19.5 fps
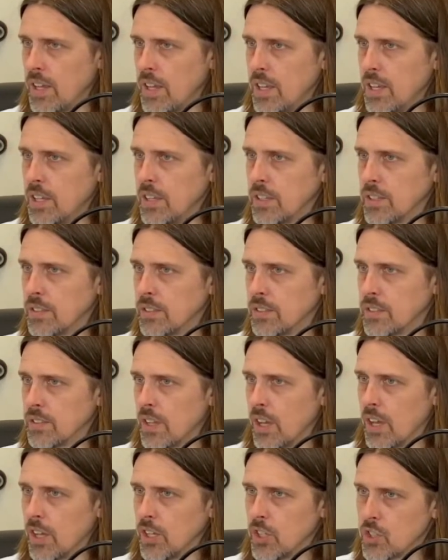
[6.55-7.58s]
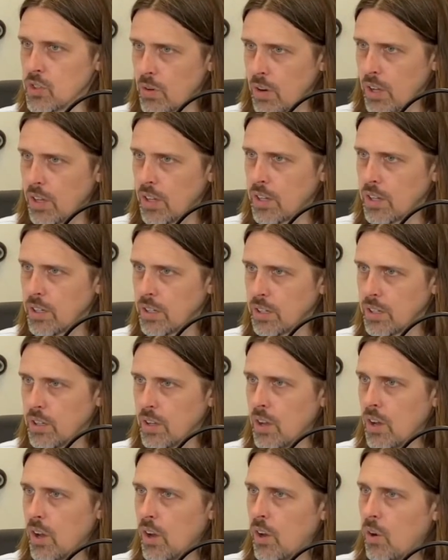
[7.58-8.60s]
is a drug
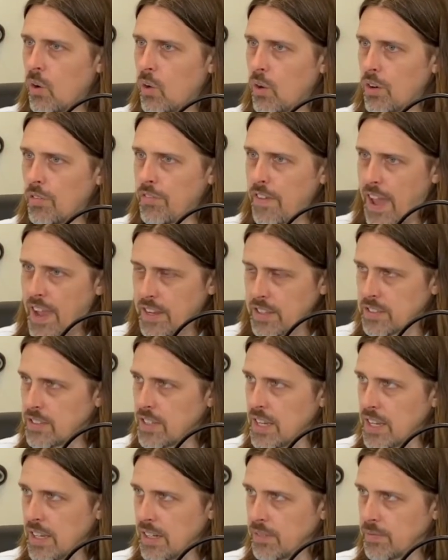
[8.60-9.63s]
or a vaccine.